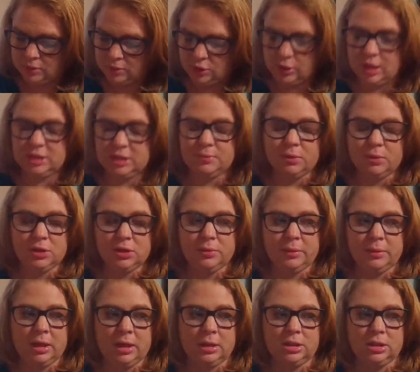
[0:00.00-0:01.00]
So that's supposed to
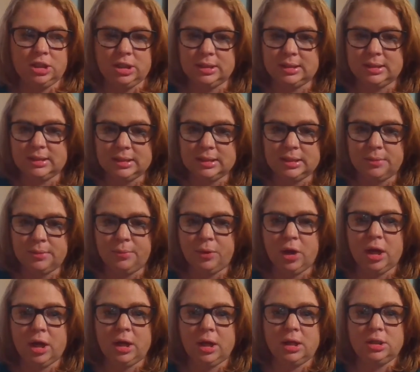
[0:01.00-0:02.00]
be Jesus is the
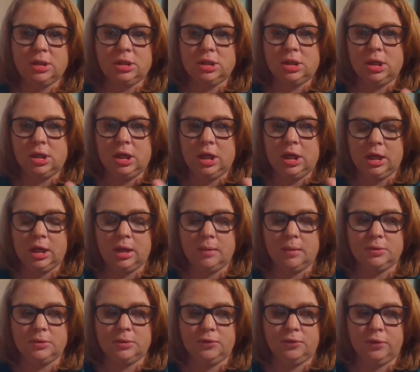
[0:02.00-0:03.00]
branch. He
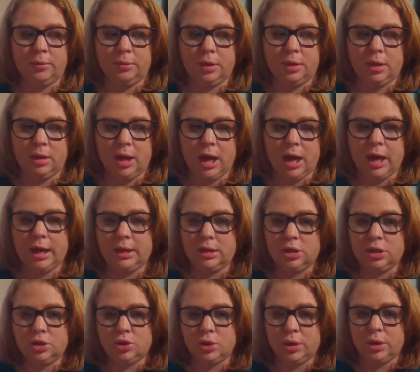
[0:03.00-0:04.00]
comes from the line,
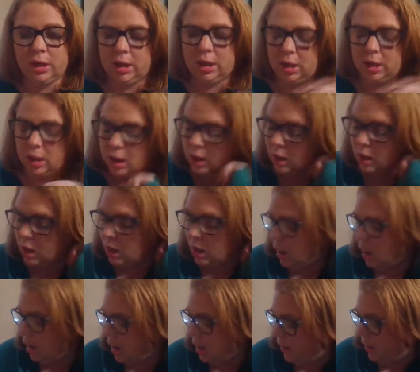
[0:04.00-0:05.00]
the tree
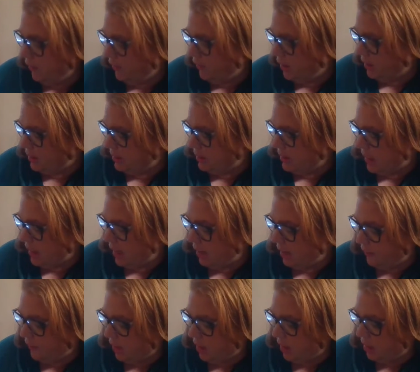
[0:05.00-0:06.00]
of
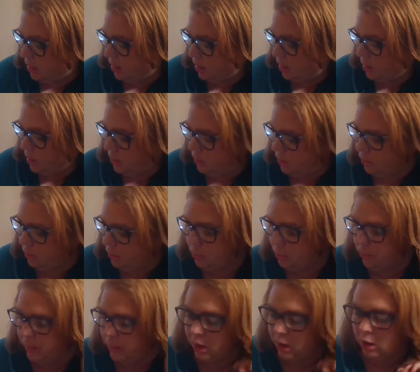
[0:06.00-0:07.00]
David
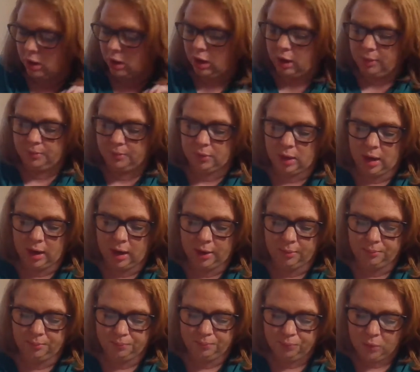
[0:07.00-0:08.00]
through Mary.
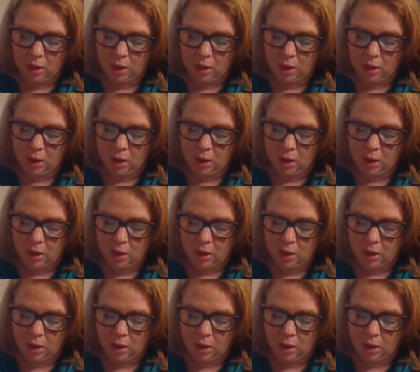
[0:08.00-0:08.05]
Okay.